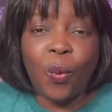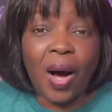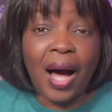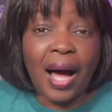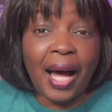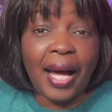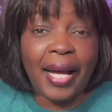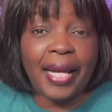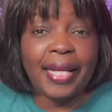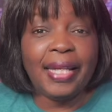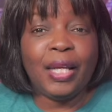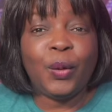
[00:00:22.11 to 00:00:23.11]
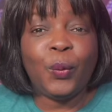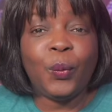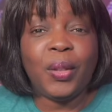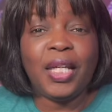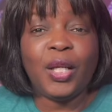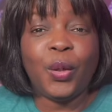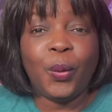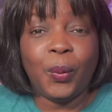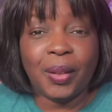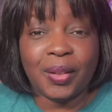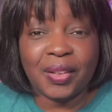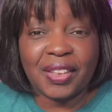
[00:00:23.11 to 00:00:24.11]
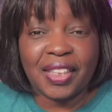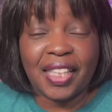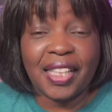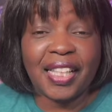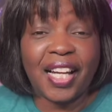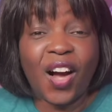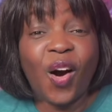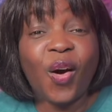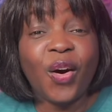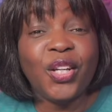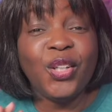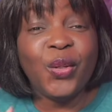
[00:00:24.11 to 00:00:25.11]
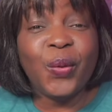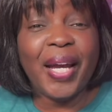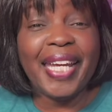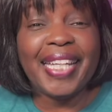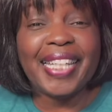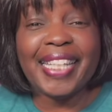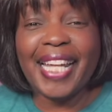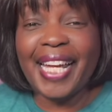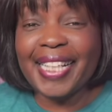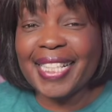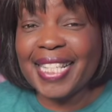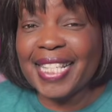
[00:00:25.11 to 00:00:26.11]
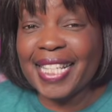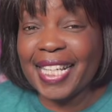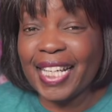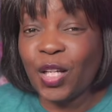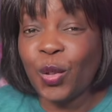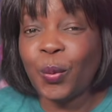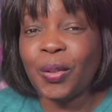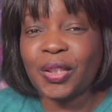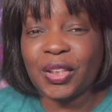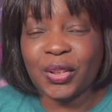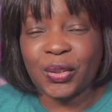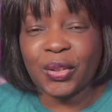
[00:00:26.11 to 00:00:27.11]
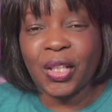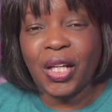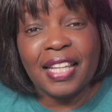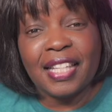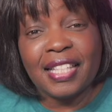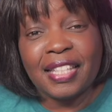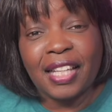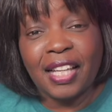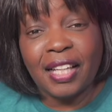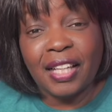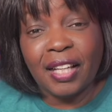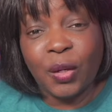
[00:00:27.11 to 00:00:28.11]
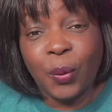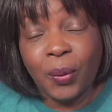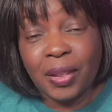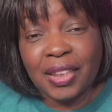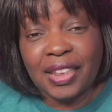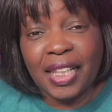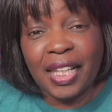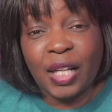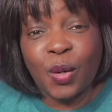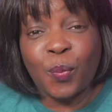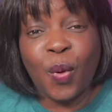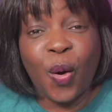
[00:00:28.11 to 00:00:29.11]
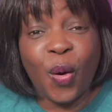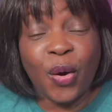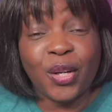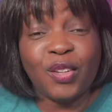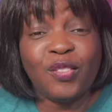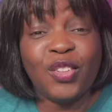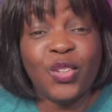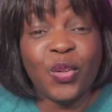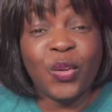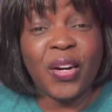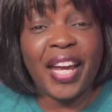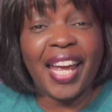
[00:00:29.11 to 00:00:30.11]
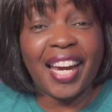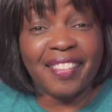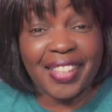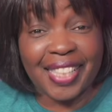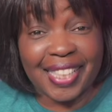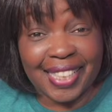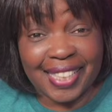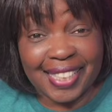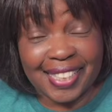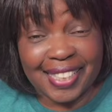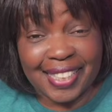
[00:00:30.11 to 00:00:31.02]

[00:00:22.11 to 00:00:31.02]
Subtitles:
Why we quilt? Are you a legacy quilter? Is quilting part of your heritage?